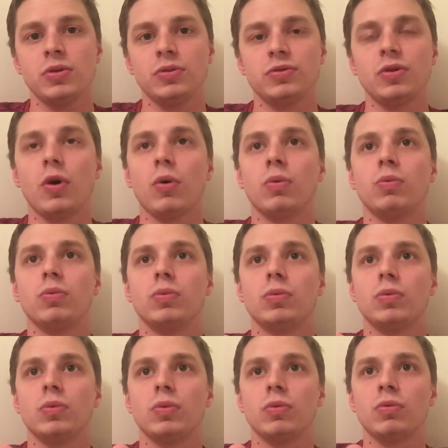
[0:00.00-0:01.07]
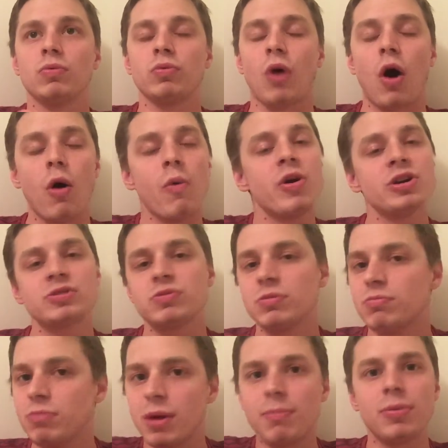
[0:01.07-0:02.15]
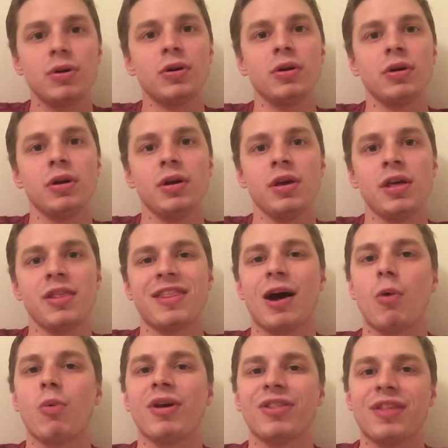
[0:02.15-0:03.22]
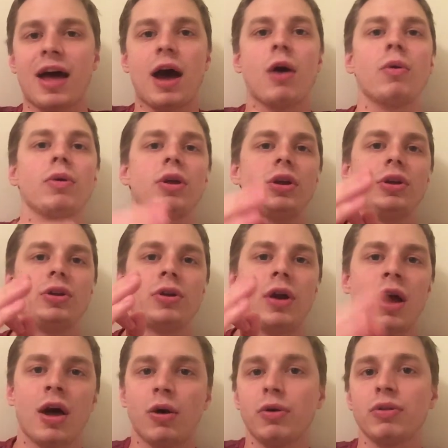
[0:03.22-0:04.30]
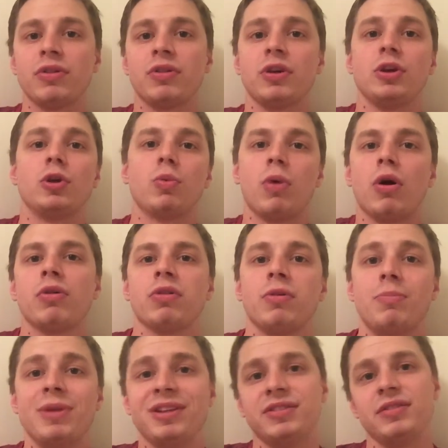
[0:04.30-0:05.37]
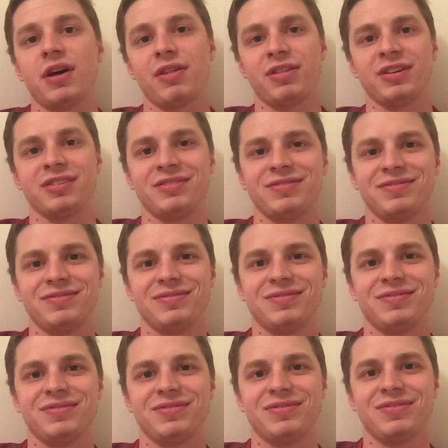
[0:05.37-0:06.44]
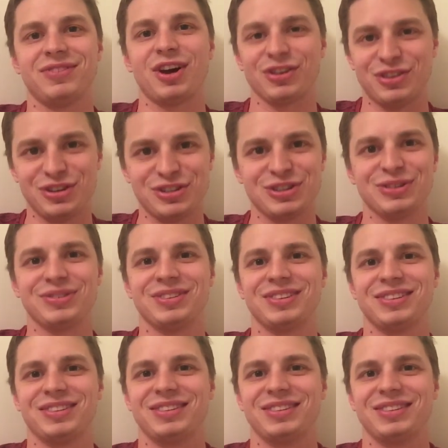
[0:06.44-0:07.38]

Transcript: So always remember that without your health, your wealth means nothing. Talk to you soon.